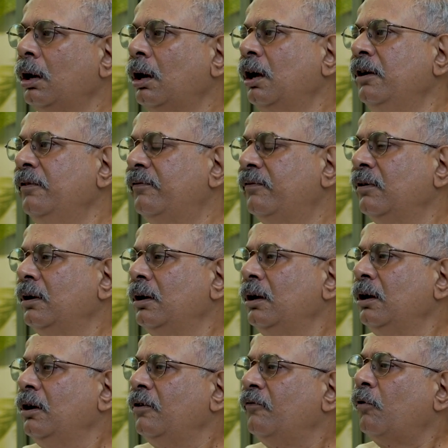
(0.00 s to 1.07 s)
life,
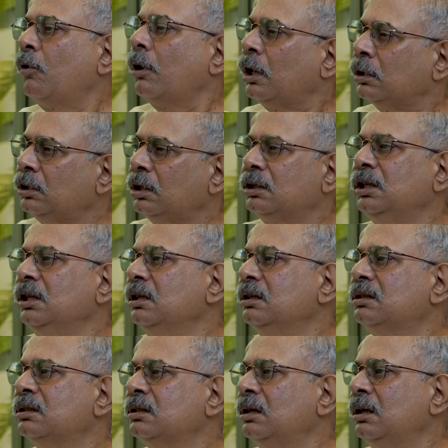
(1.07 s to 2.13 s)
for other
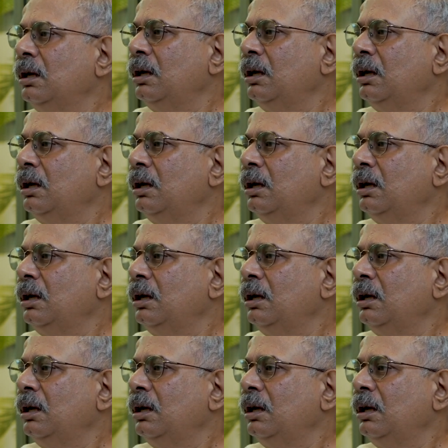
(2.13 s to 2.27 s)
things.